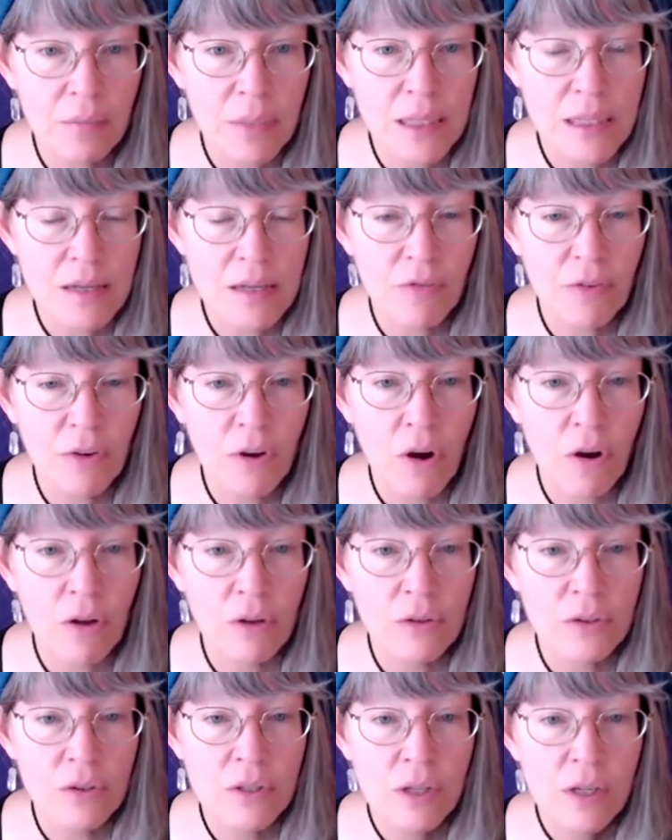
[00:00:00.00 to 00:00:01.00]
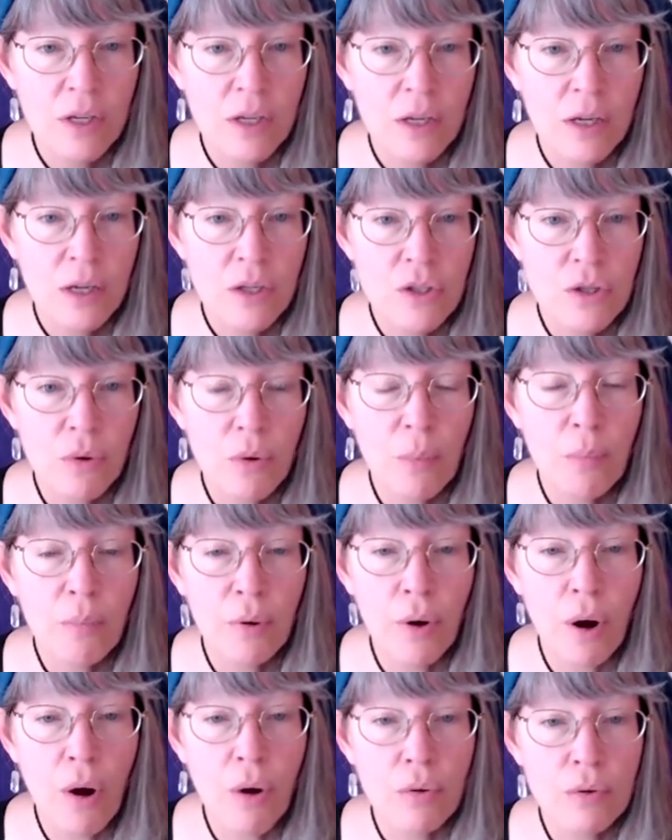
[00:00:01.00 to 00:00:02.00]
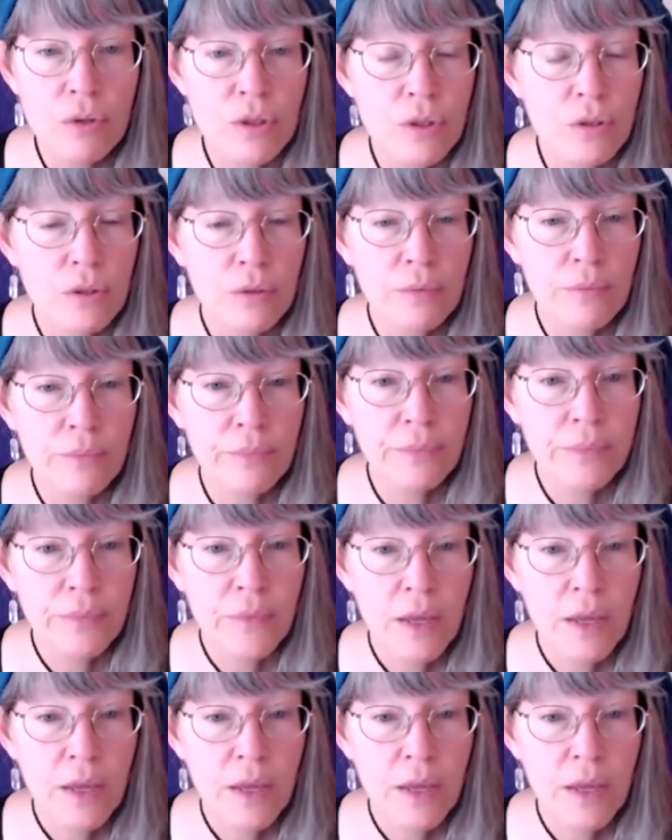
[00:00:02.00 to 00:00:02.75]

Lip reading: can be difficult to approach.